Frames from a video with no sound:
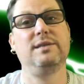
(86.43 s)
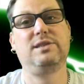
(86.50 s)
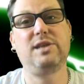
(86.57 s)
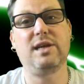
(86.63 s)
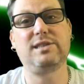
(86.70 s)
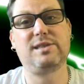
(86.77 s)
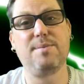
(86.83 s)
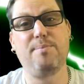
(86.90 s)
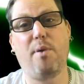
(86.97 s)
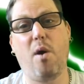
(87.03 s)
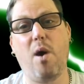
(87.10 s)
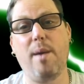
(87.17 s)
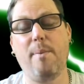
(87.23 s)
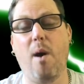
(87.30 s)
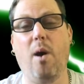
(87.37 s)
Justin
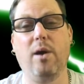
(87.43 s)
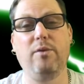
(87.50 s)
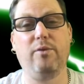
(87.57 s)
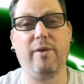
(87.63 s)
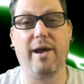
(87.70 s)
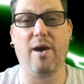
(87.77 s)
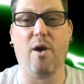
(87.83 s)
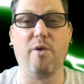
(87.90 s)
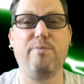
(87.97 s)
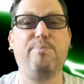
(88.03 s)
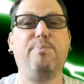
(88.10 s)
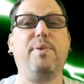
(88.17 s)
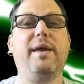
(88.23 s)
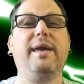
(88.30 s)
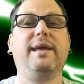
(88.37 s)
Pipe, I writ
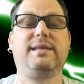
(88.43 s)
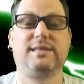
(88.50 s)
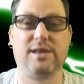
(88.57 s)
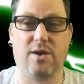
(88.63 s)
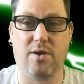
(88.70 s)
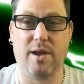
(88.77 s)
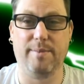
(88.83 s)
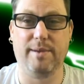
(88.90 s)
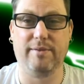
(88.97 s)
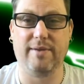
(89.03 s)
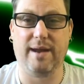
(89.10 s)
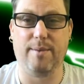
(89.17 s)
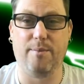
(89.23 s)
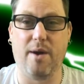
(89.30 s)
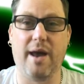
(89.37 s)
off big time in
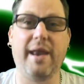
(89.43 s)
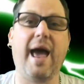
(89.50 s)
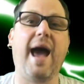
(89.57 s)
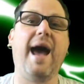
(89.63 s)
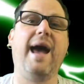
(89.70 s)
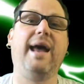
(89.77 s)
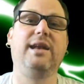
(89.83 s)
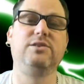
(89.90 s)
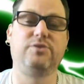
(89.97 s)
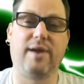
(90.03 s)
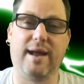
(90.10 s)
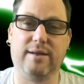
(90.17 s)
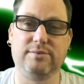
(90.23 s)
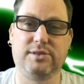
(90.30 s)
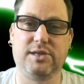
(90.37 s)
round one and
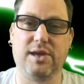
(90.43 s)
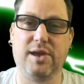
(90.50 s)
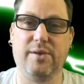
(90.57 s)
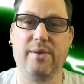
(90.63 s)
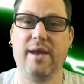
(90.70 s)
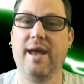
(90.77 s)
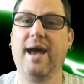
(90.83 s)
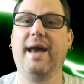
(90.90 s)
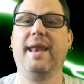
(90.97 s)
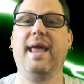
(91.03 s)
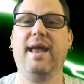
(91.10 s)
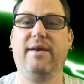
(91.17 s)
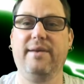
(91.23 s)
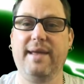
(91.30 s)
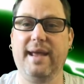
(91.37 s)
round two, and
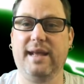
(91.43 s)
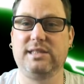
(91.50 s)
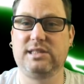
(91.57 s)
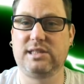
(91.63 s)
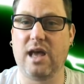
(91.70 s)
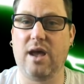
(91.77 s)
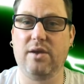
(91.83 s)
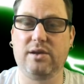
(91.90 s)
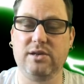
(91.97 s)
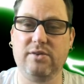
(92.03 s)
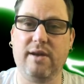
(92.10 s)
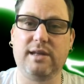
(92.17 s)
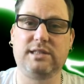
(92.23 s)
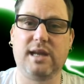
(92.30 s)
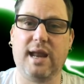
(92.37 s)
here he is, so
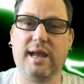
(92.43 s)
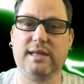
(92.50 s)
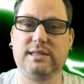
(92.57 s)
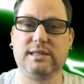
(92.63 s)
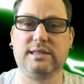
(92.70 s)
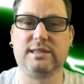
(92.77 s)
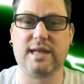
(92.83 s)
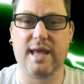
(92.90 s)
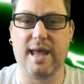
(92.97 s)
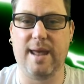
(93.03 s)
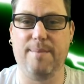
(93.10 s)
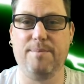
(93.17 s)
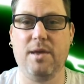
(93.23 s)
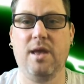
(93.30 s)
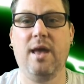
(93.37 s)
congratulations to
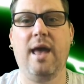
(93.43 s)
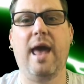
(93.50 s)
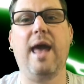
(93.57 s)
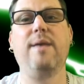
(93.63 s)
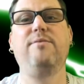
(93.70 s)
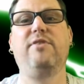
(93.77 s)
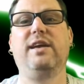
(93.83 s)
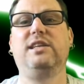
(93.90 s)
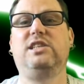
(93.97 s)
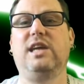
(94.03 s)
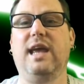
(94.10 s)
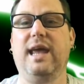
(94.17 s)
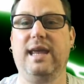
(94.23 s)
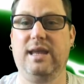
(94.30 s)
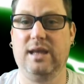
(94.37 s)
him.
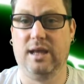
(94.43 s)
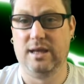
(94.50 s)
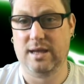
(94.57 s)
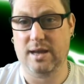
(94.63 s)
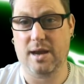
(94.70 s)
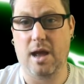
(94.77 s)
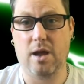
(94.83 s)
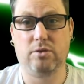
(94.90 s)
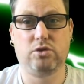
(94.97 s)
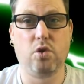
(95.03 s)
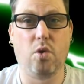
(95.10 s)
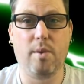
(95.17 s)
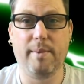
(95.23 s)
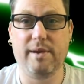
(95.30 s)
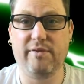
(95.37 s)
MVG, you know,
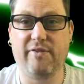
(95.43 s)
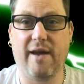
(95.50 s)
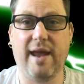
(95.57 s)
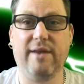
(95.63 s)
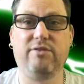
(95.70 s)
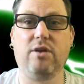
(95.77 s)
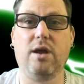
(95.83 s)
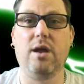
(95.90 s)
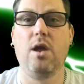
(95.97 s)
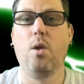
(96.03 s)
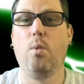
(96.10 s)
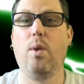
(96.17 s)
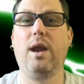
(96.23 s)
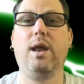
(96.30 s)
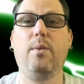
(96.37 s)
tournament favourite.
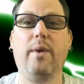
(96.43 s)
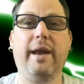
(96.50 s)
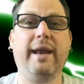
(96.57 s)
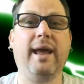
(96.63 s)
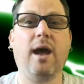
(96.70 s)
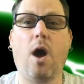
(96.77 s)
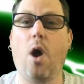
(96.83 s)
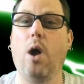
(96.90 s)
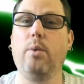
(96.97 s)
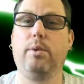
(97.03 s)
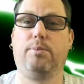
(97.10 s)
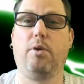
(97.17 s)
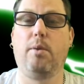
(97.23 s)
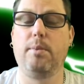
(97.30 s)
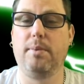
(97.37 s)
Will he win it? I
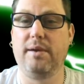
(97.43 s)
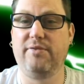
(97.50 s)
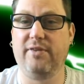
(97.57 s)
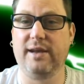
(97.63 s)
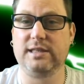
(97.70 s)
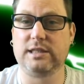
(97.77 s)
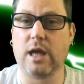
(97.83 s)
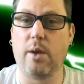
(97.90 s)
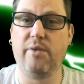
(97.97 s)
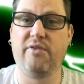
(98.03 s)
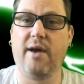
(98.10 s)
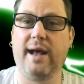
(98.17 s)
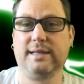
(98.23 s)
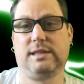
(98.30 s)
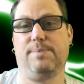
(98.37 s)
would probably think so. If
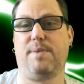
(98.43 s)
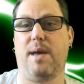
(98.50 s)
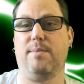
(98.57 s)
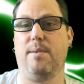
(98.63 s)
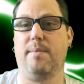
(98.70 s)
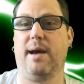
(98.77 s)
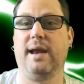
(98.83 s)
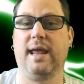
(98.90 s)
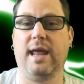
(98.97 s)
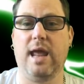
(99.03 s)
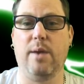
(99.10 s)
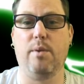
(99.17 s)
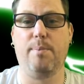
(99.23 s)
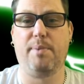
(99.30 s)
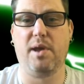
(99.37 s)
I had to bet my money,
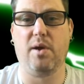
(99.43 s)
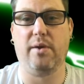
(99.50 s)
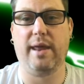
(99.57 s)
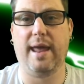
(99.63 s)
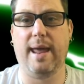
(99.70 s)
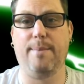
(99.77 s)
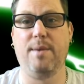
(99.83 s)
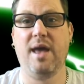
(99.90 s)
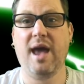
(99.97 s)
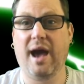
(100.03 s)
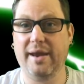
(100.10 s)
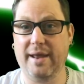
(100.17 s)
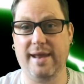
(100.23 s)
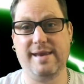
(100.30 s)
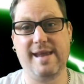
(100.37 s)
it would be on him.
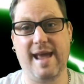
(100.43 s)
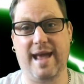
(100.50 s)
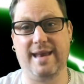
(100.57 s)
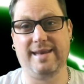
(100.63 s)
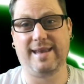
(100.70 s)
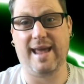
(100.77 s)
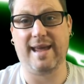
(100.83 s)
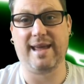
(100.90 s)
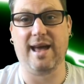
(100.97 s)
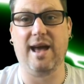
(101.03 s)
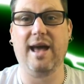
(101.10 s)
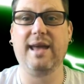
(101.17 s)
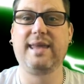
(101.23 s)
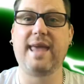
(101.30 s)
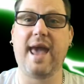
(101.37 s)
And then Jan
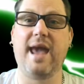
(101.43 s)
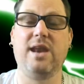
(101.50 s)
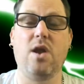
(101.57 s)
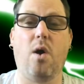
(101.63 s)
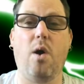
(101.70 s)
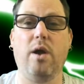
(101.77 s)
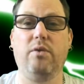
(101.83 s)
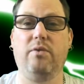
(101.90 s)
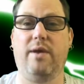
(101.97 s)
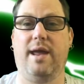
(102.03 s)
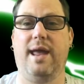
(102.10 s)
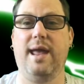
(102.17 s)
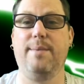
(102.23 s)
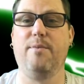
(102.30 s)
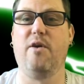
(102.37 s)
Dekker, again, I writ
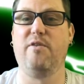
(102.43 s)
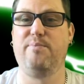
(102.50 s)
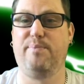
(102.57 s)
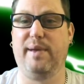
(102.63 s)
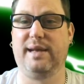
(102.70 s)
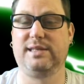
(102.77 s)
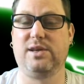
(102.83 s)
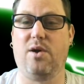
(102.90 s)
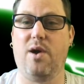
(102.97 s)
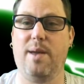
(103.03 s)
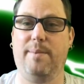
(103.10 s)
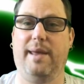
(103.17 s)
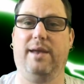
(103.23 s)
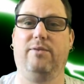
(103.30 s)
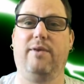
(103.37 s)
him off big
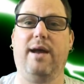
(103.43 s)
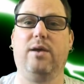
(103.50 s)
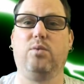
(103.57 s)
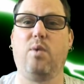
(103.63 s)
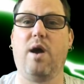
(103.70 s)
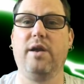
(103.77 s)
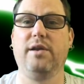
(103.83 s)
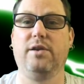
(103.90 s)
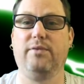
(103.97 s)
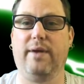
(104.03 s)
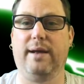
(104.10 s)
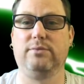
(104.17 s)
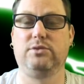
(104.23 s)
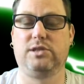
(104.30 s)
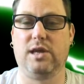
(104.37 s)
time in round one and
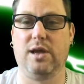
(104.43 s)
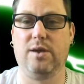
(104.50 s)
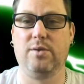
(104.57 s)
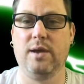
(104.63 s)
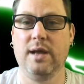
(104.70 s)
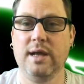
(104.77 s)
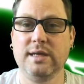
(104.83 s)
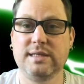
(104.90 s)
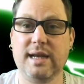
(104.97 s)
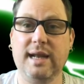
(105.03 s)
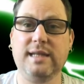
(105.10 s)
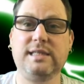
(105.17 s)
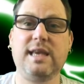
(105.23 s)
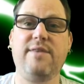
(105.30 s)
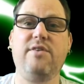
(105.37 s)
round two. So
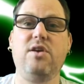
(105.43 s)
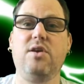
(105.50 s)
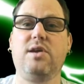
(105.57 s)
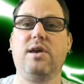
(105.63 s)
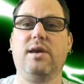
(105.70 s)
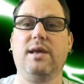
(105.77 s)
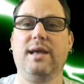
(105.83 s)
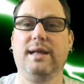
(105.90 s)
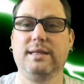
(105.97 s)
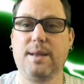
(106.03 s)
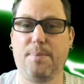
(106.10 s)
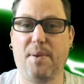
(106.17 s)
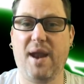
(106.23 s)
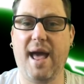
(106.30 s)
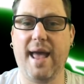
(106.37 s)
let's have a look at
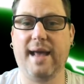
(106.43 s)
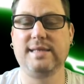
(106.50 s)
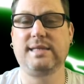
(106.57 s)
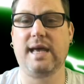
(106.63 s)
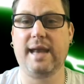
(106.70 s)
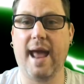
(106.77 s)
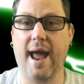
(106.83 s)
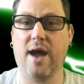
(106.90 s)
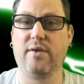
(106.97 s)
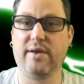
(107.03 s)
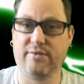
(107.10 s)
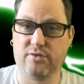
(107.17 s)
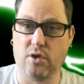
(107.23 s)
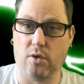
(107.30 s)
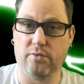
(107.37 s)
the players and how
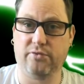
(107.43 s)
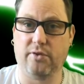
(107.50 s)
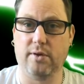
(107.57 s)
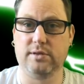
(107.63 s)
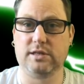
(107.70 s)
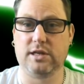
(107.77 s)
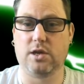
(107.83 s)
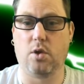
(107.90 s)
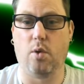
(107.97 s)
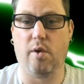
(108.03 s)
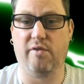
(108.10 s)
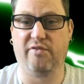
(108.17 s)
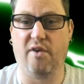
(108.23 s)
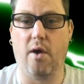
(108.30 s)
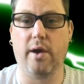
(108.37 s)
they've got through to the
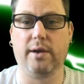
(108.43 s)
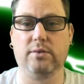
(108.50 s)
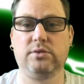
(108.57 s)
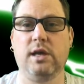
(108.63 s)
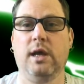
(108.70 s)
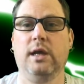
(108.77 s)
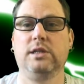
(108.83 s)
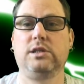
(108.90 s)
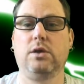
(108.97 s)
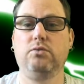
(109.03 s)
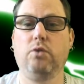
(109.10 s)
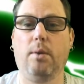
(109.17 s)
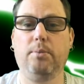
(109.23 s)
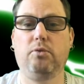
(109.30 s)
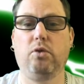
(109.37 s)
quarterfinals. So
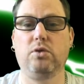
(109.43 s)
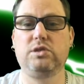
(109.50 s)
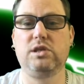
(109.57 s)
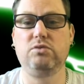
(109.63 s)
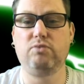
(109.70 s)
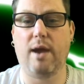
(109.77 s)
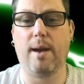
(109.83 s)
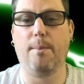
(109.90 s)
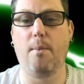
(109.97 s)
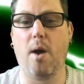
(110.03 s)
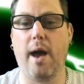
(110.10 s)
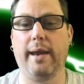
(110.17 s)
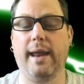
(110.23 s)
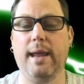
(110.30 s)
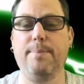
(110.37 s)
Rob Cross in round
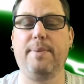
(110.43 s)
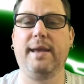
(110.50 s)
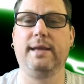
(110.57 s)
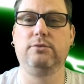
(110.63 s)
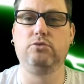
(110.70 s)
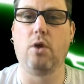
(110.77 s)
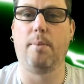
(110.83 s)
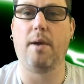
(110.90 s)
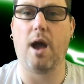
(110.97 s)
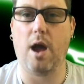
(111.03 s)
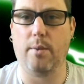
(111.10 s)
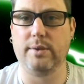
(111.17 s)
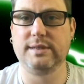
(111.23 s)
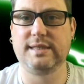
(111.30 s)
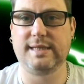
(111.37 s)
one, he beat Robert
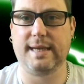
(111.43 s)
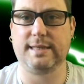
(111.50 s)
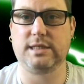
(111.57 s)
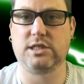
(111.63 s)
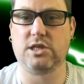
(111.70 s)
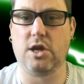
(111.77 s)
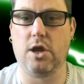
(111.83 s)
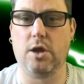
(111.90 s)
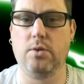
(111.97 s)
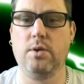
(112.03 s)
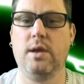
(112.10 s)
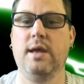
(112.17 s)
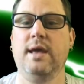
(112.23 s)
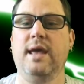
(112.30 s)
Owen 6-2.